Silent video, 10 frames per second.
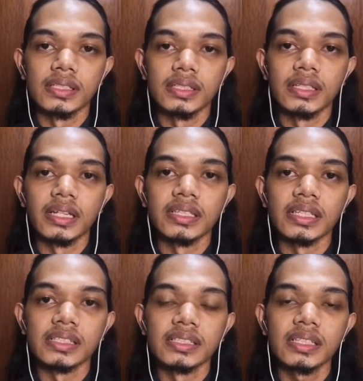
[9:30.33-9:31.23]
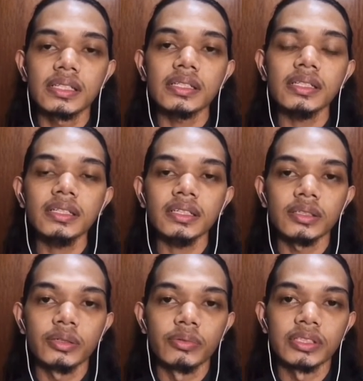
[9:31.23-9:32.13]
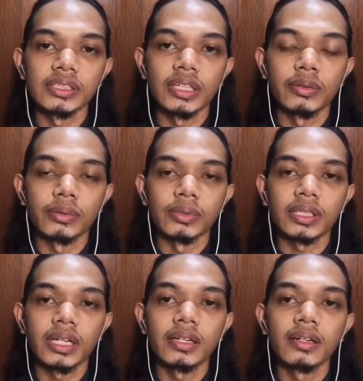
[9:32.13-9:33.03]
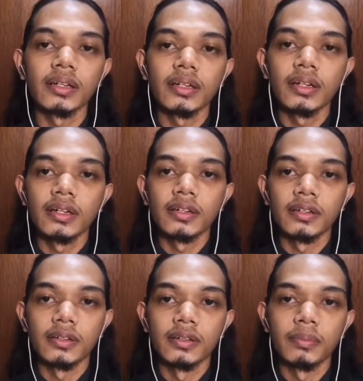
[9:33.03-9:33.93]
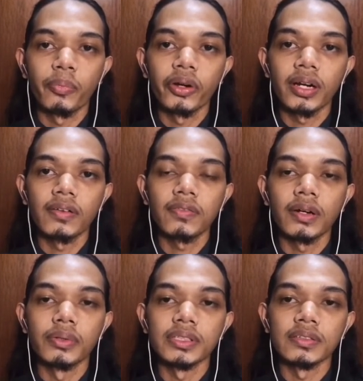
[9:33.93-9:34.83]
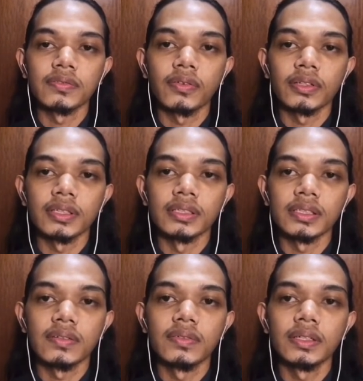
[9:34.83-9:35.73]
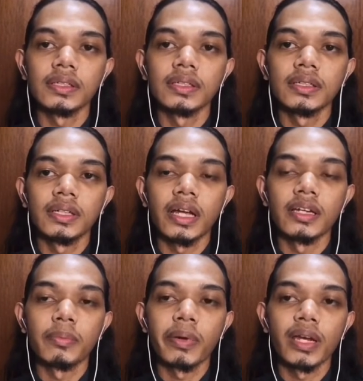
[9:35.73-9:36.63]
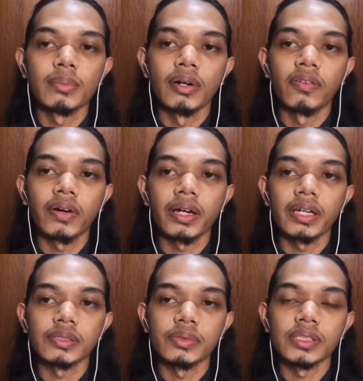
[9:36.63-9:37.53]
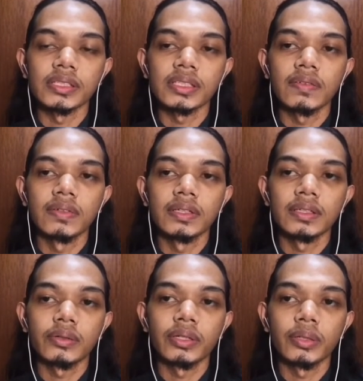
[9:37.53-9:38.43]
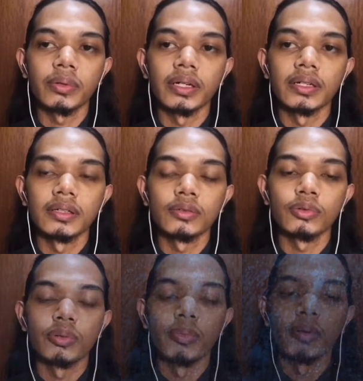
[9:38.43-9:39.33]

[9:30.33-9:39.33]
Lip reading: digit z which is equal to 10, point alpha which is 14.7, and the pen number of rs which is 721 to the box.